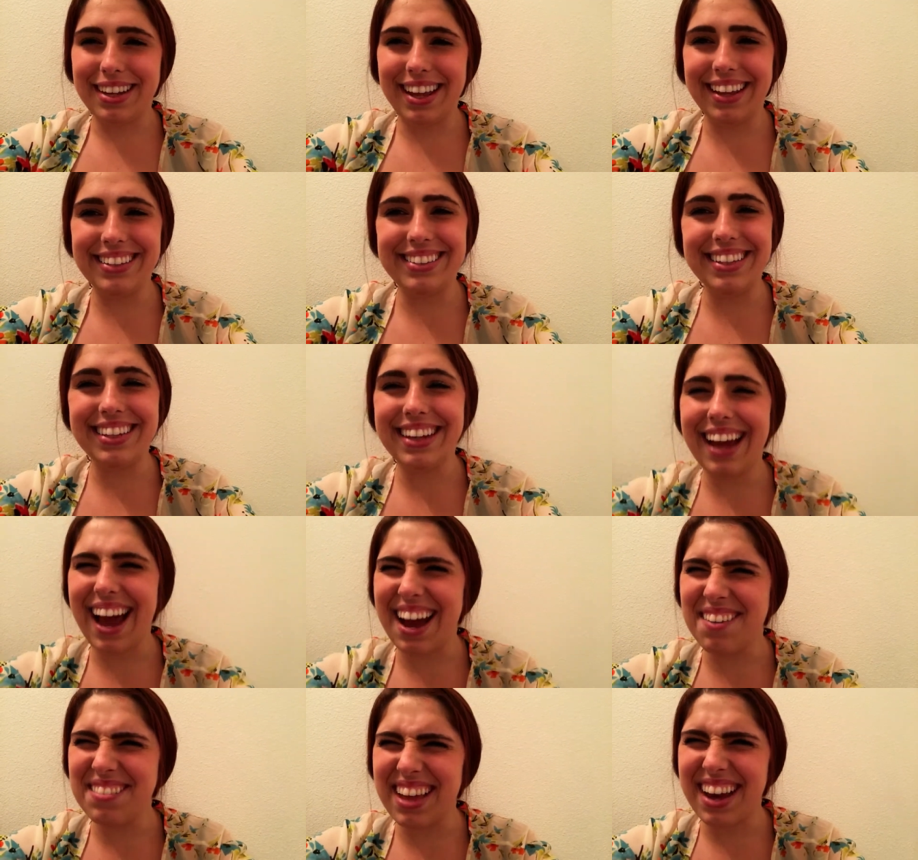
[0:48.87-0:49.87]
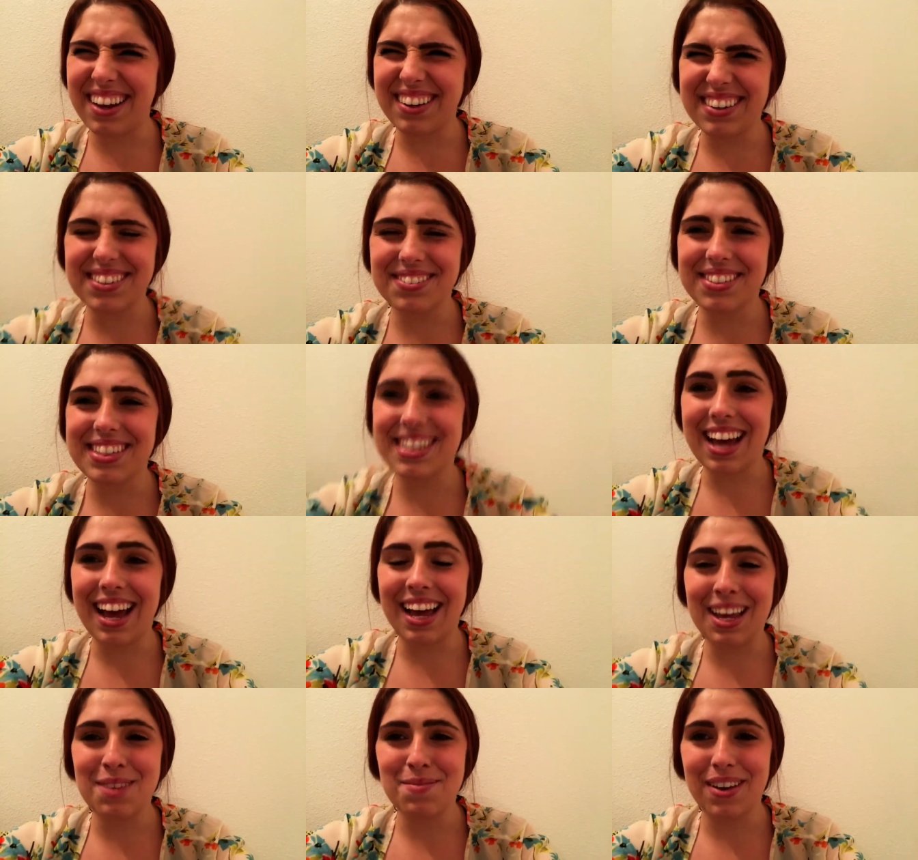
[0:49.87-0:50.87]
didn't have that hard of a
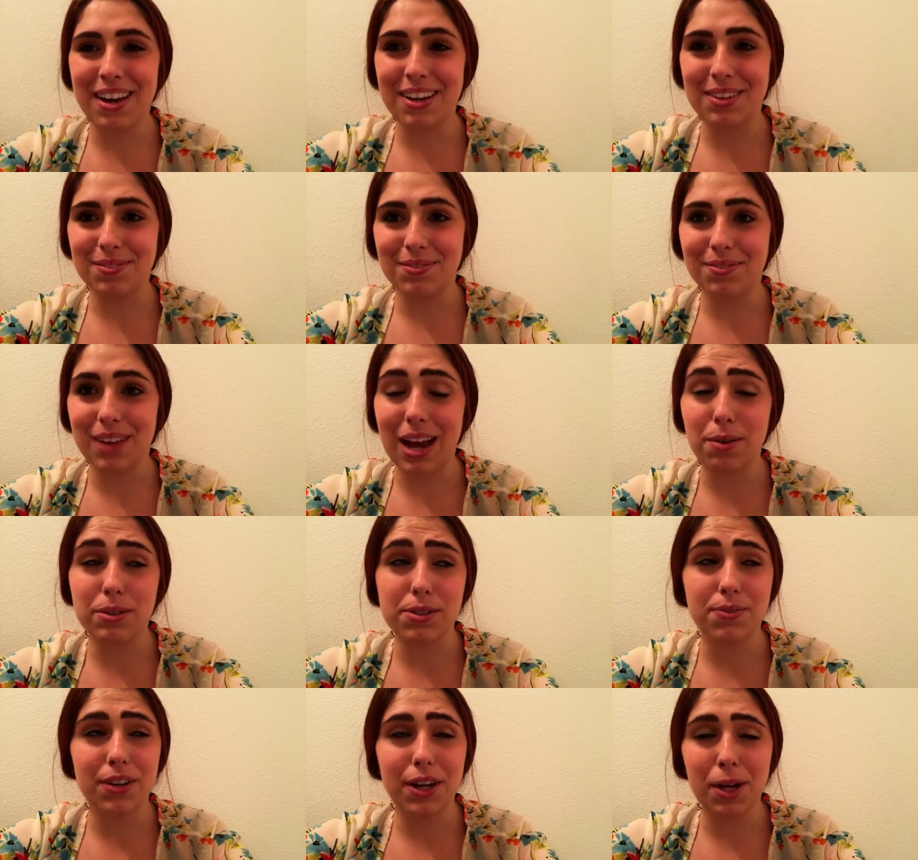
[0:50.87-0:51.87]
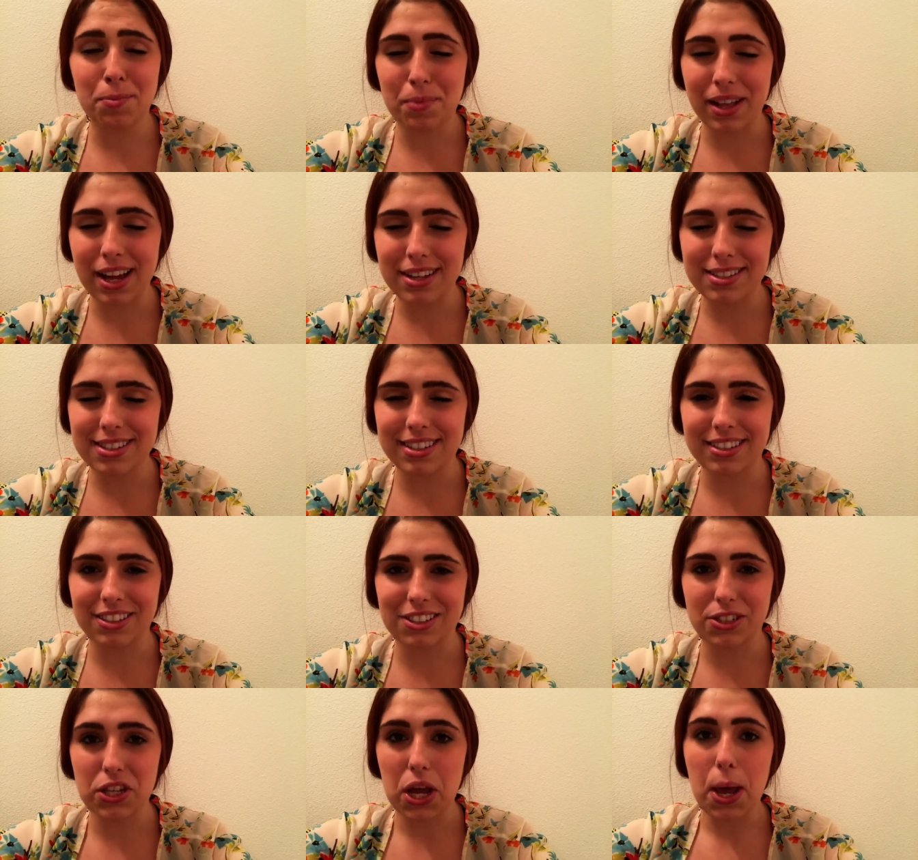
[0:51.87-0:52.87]
time. Um, I was very blessed and
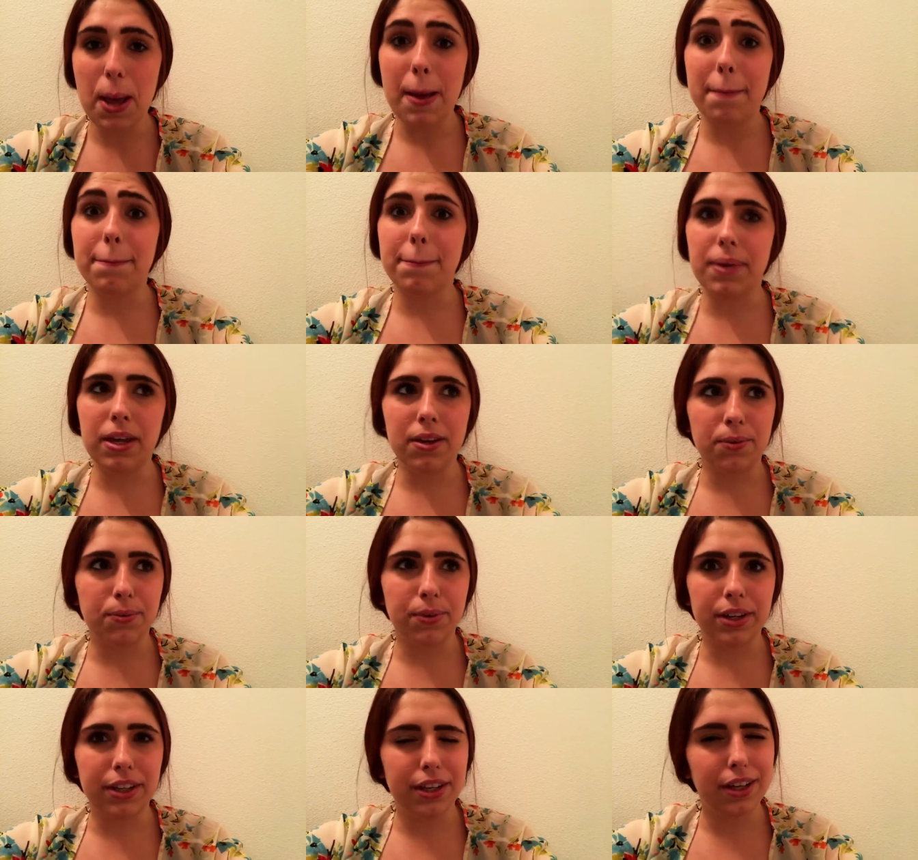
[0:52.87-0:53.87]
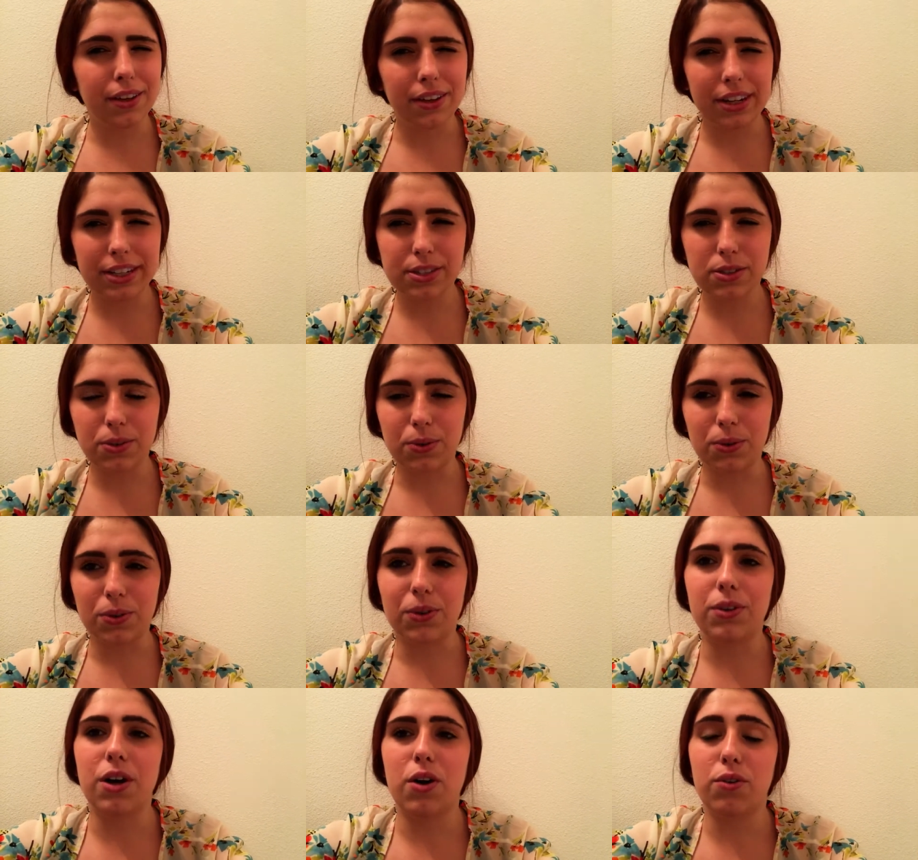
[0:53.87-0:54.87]
just being really good at
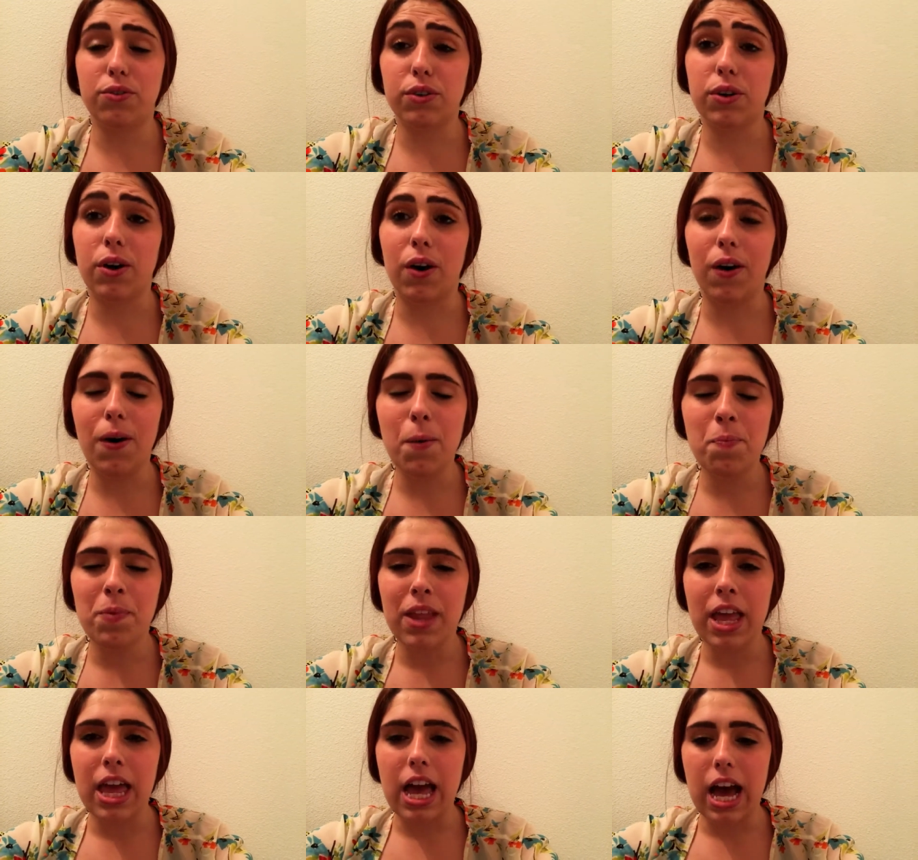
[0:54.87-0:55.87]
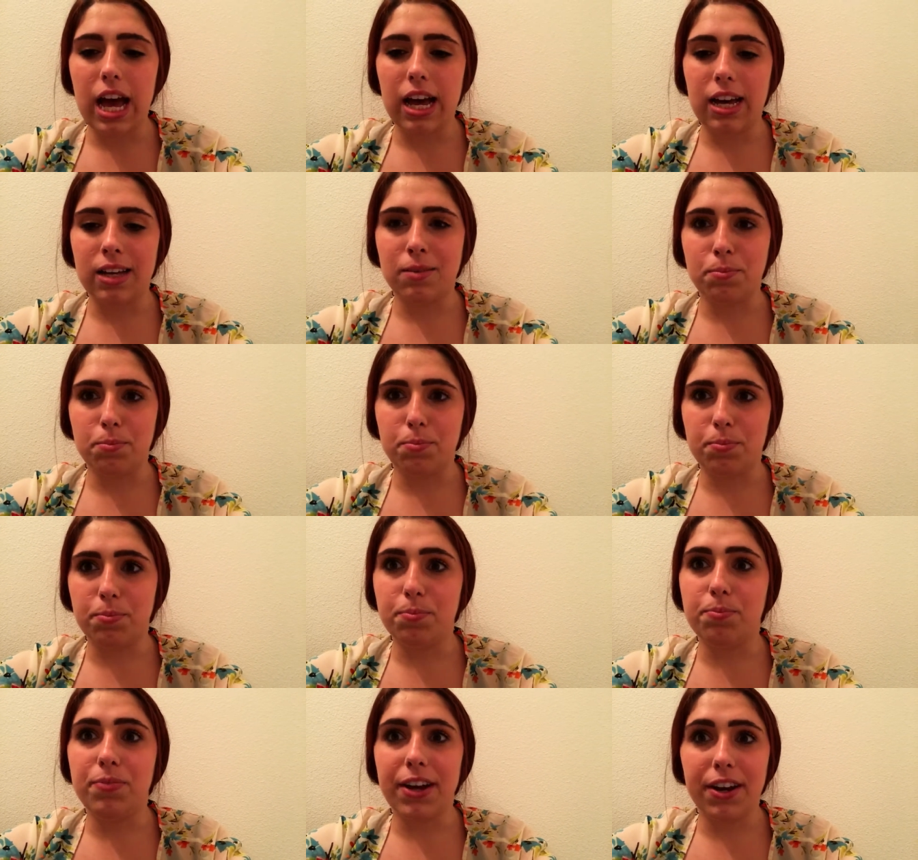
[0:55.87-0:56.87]
school overall, um,
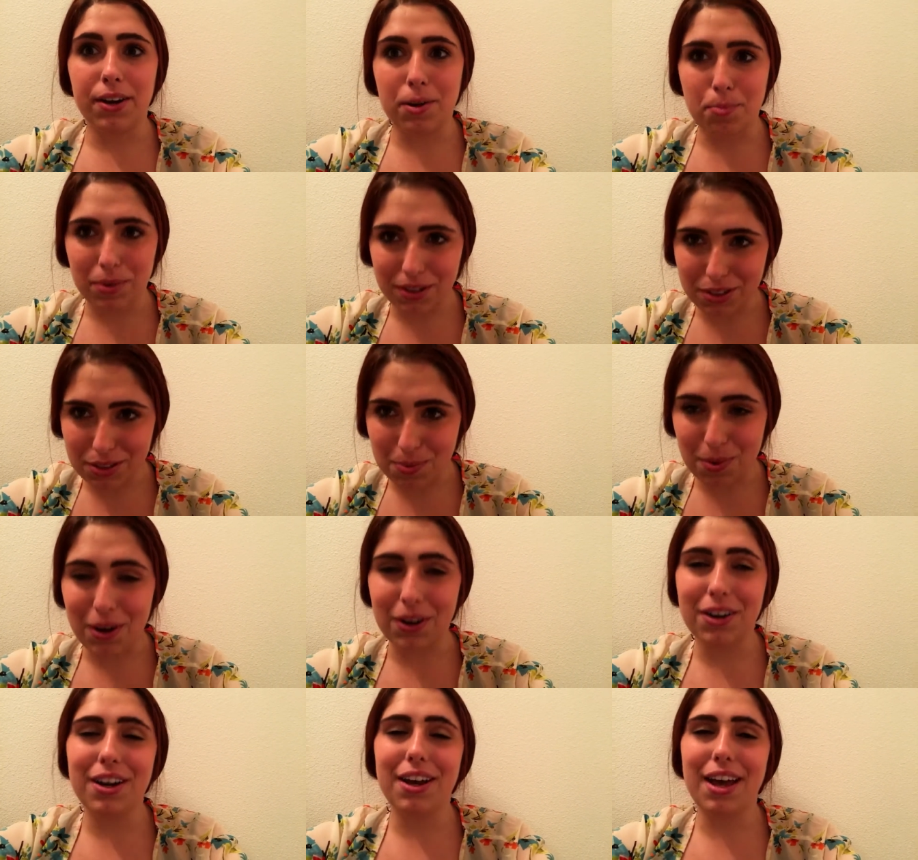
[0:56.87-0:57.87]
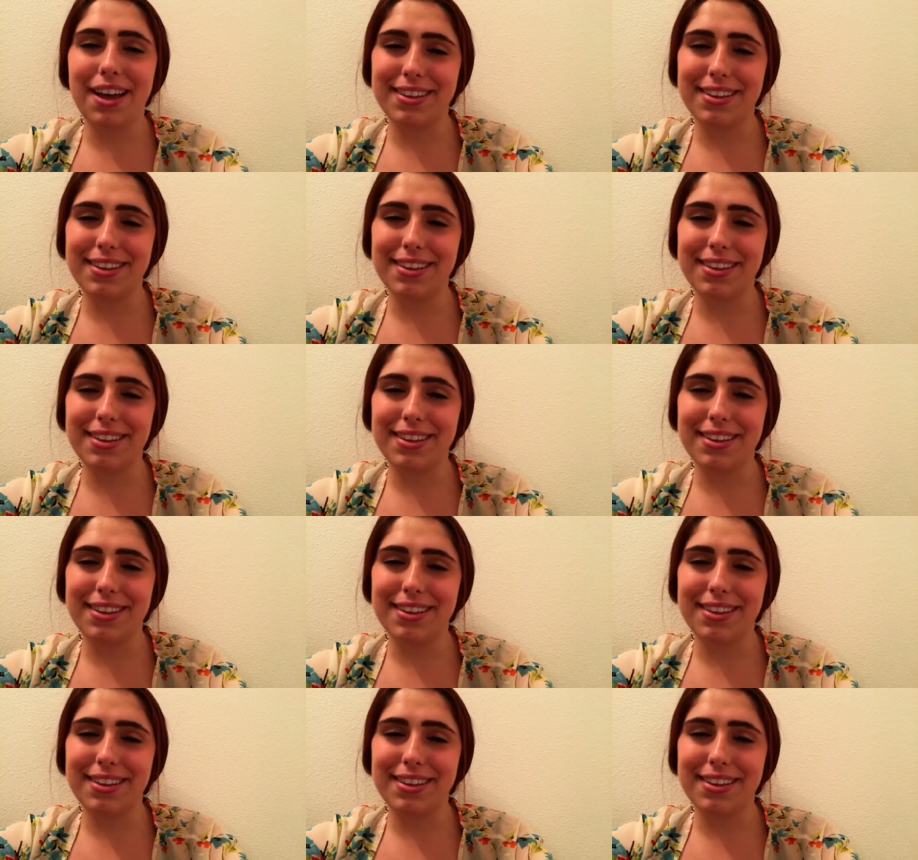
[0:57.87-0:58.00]
very book smart.